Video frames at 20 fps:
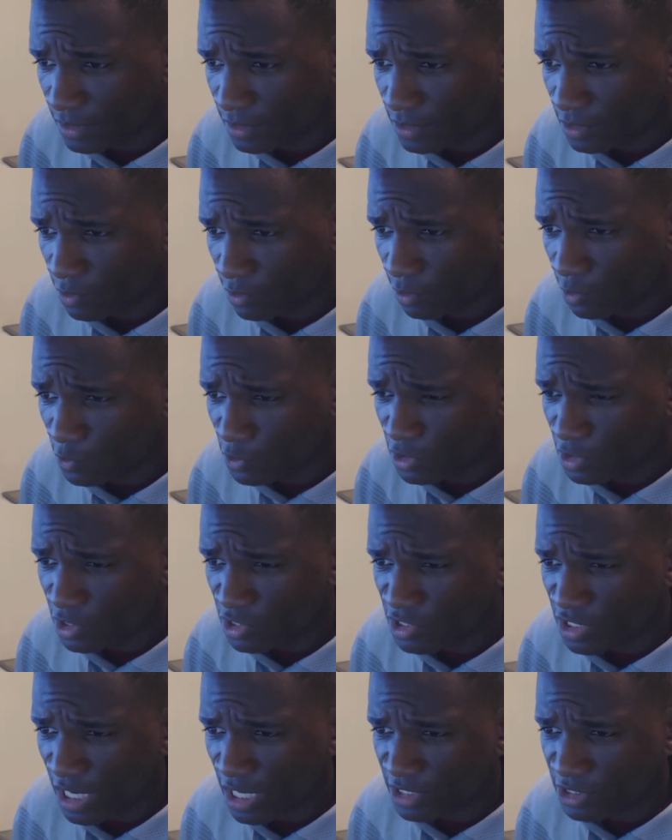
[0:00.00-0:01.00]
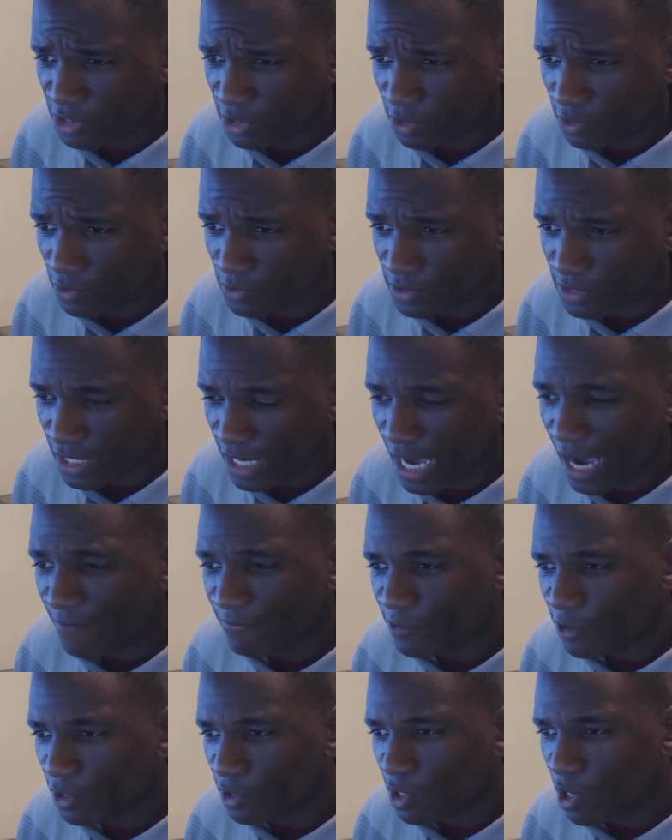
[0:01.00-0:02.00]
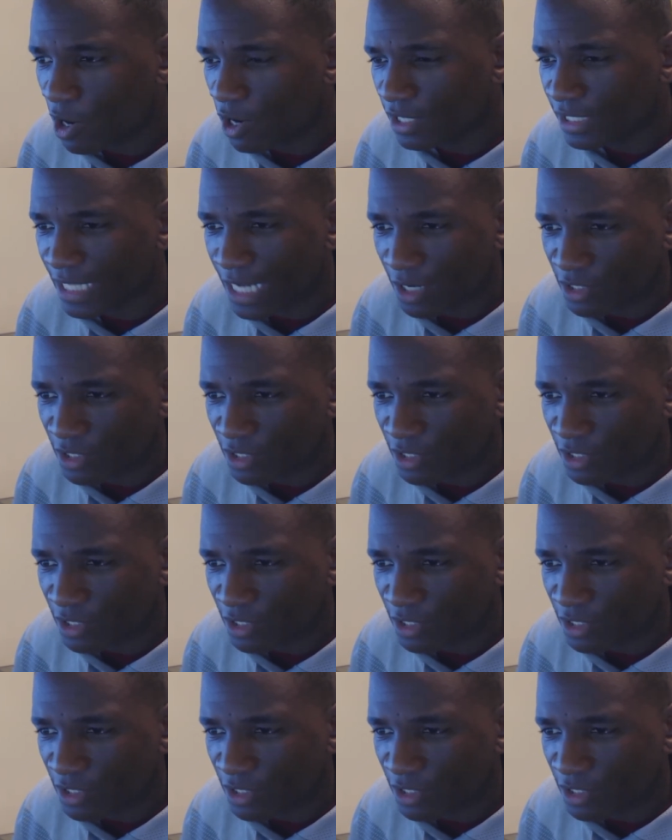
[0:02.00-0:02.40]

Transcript: So he loses to John Jones after calling